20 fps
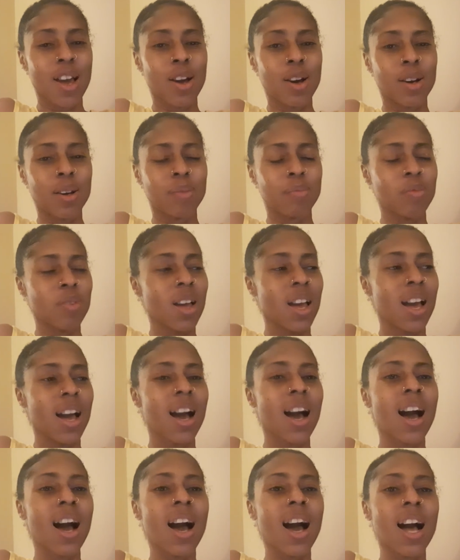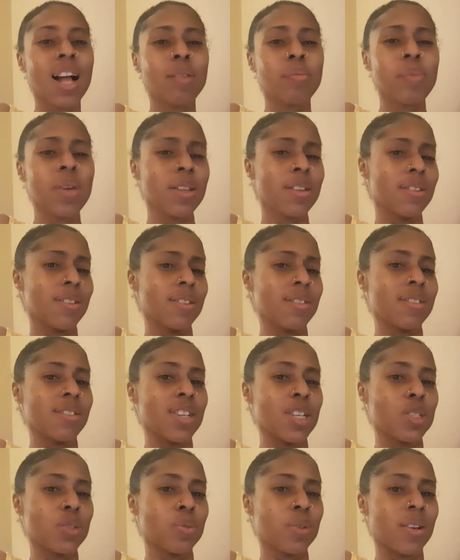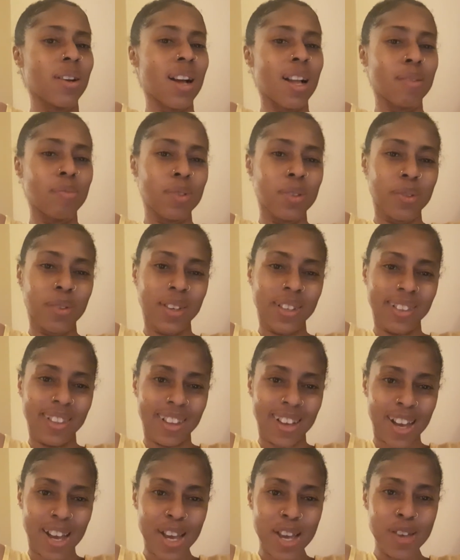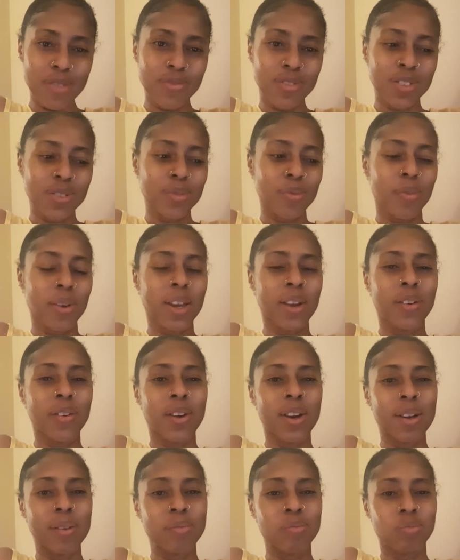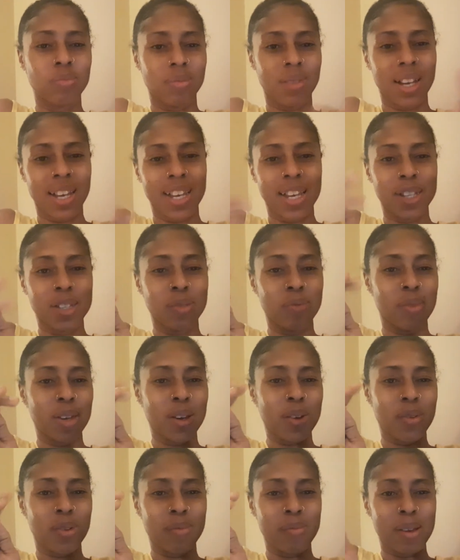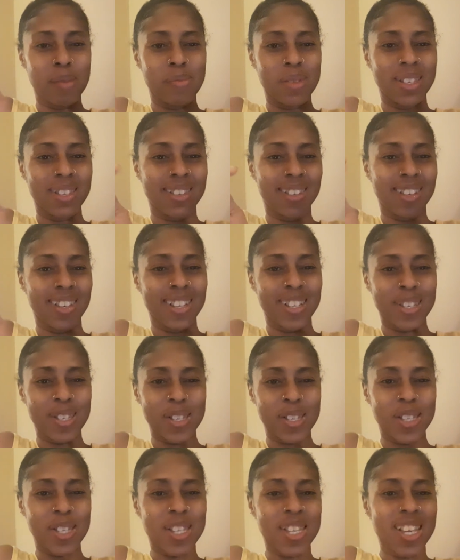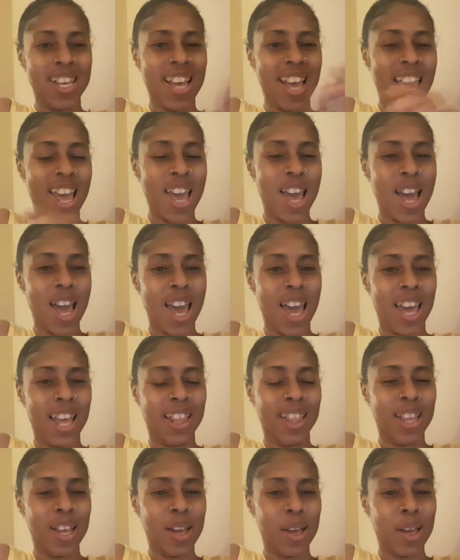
Um, I'll meet at a stage where I'll be doing lives where I get to make all my mistakes and